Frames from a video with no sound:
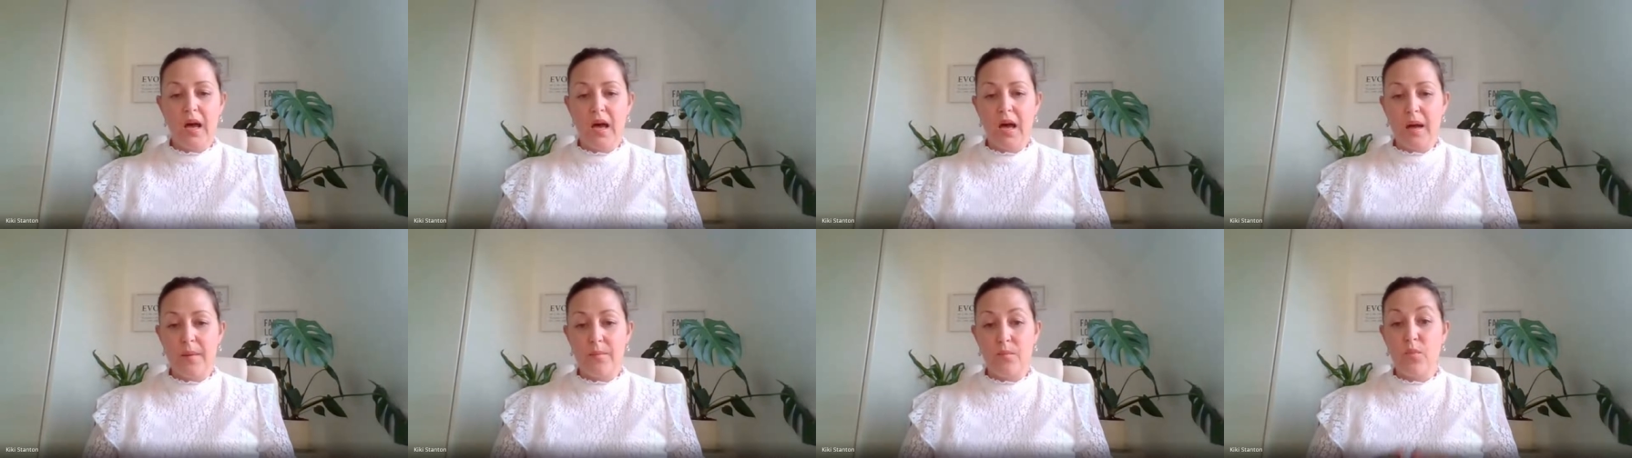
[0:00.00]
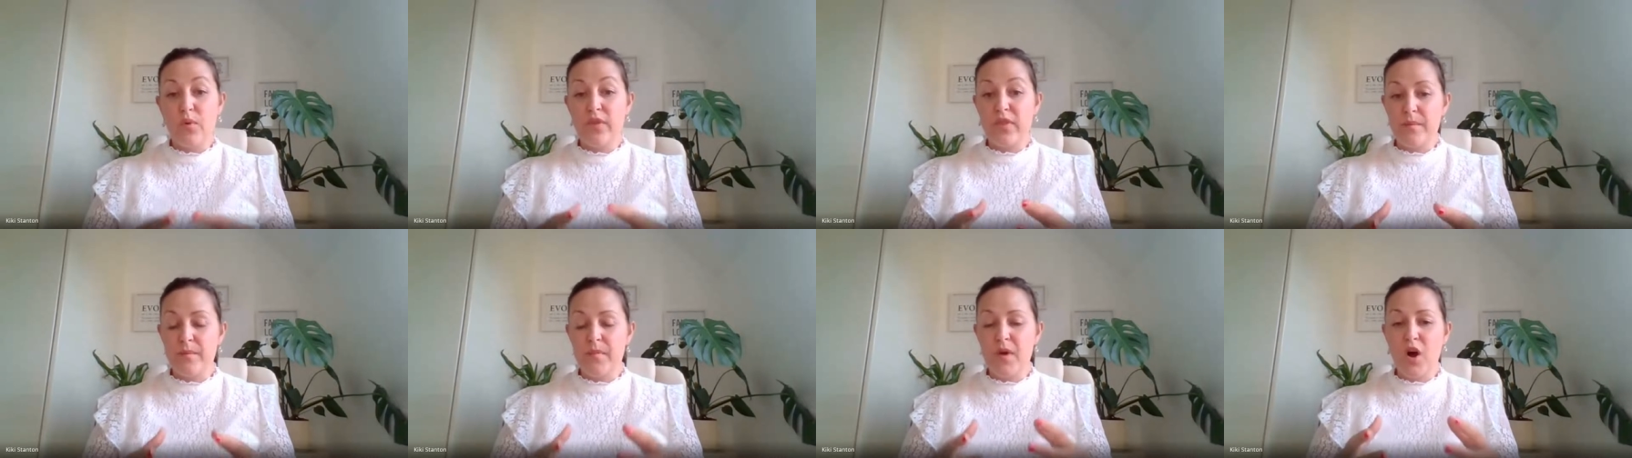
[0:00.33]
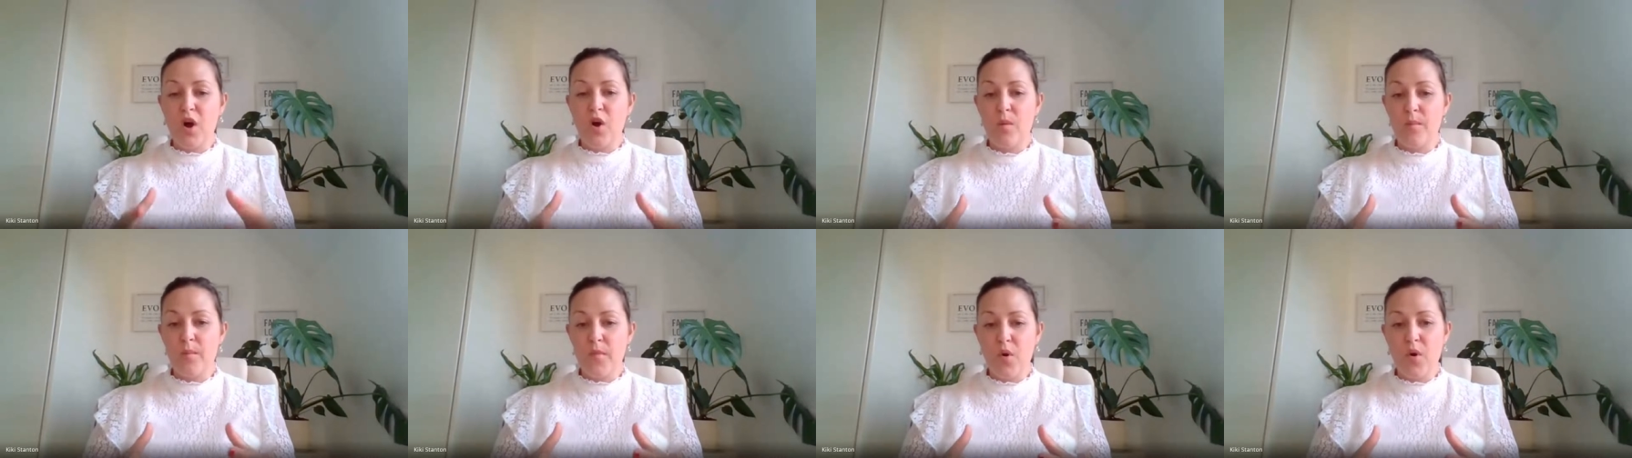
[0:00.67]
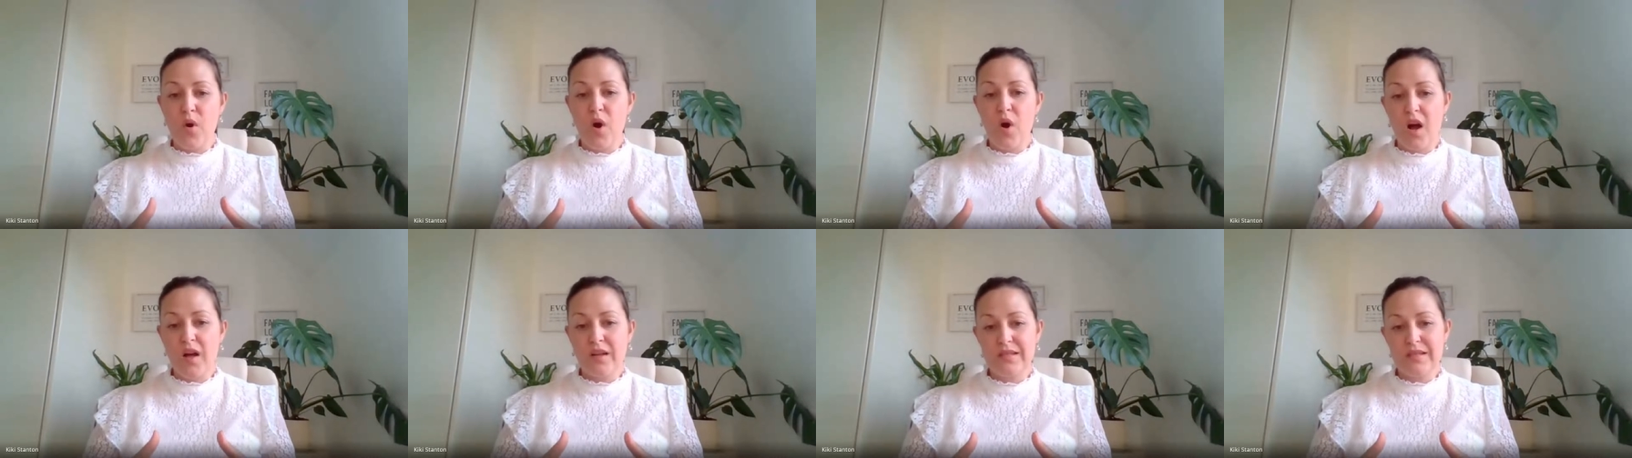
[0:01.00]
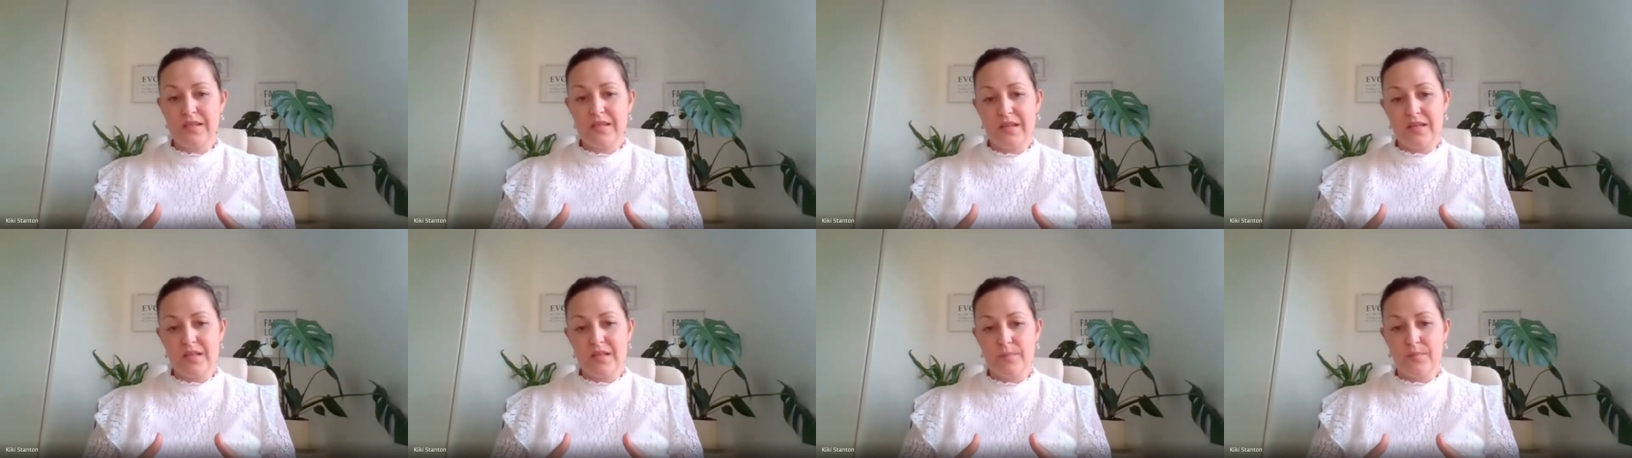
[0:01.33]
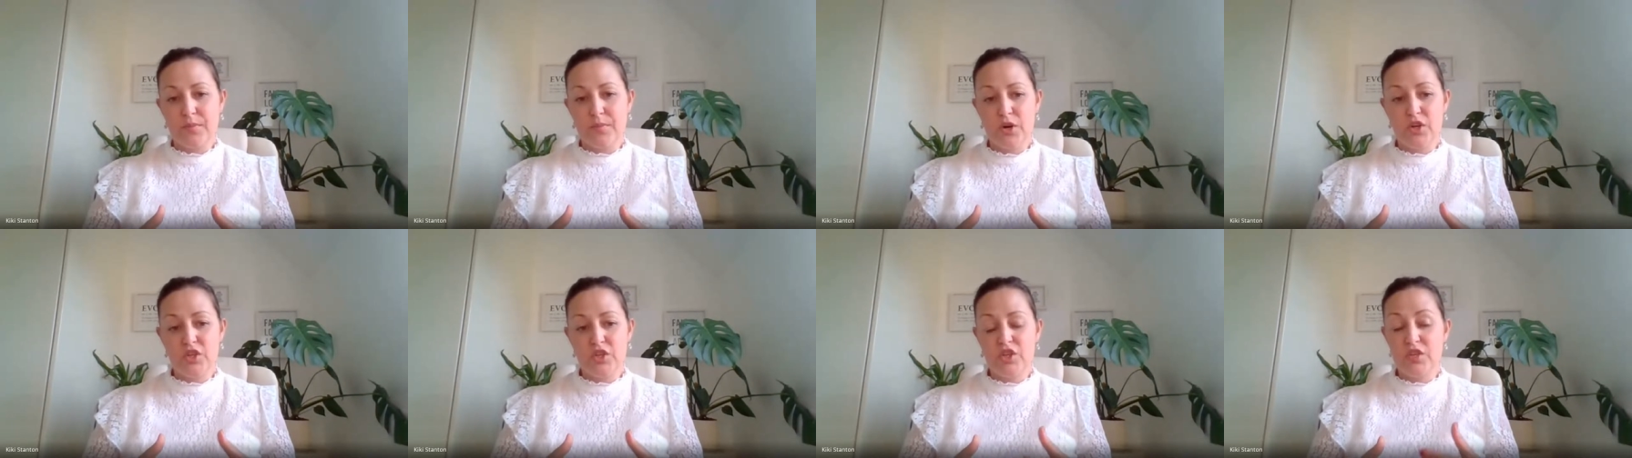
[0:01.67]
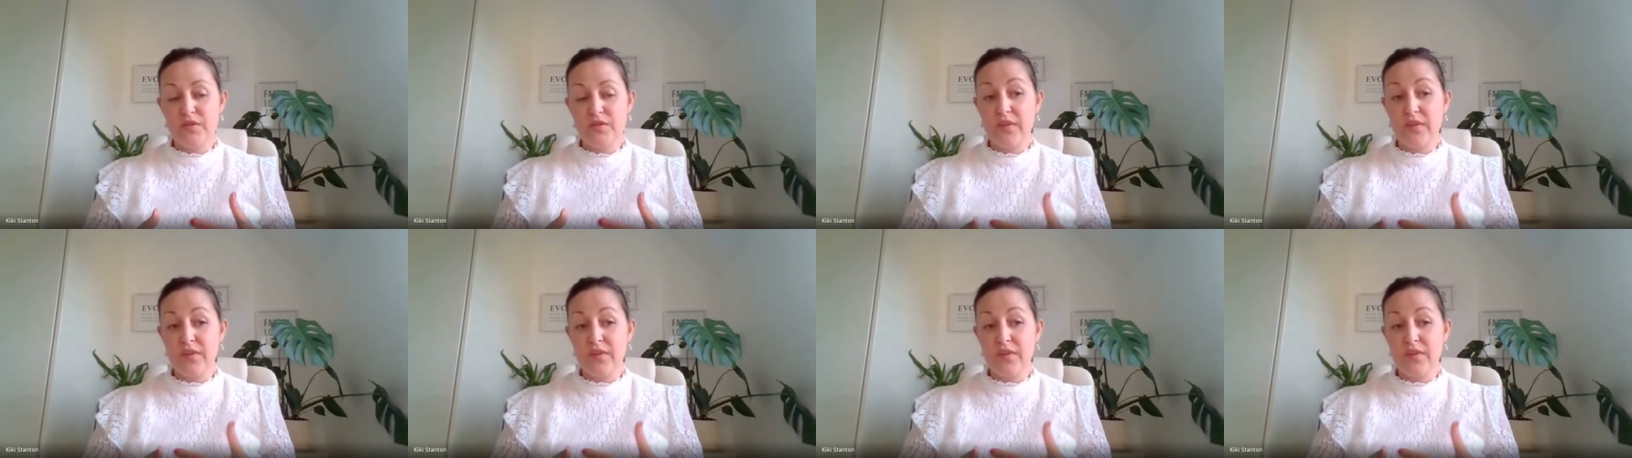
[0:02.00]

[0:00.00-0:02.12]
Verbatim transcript: um, with a more, more heart-centered approach.